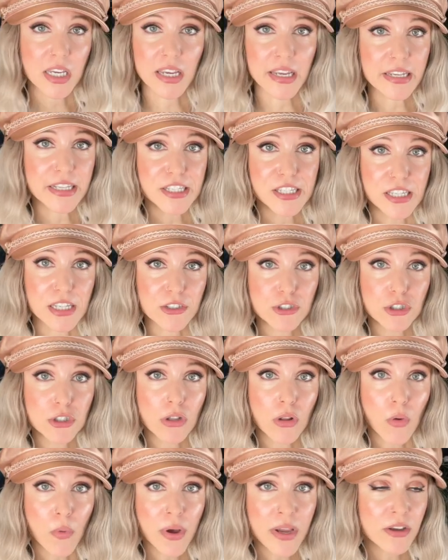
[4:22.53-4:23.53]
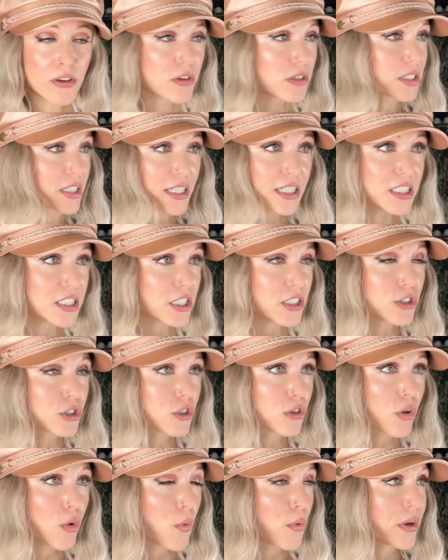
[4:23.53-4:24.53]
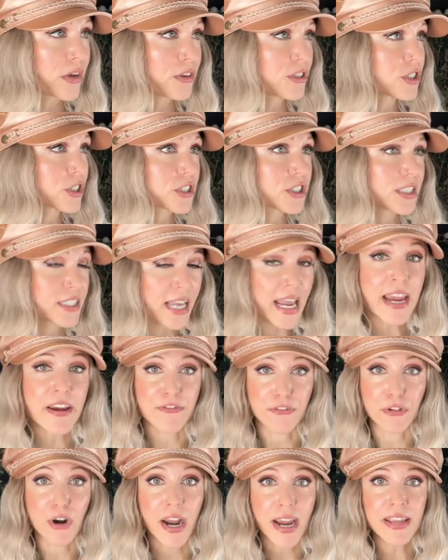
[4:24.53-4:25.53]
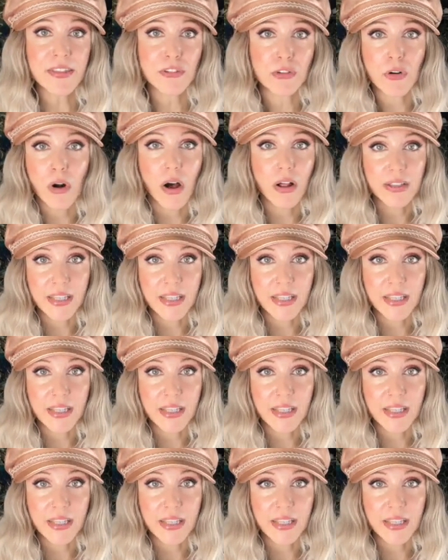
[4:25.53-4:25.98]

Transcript: essential oils. Essential oils are safe, right? They're all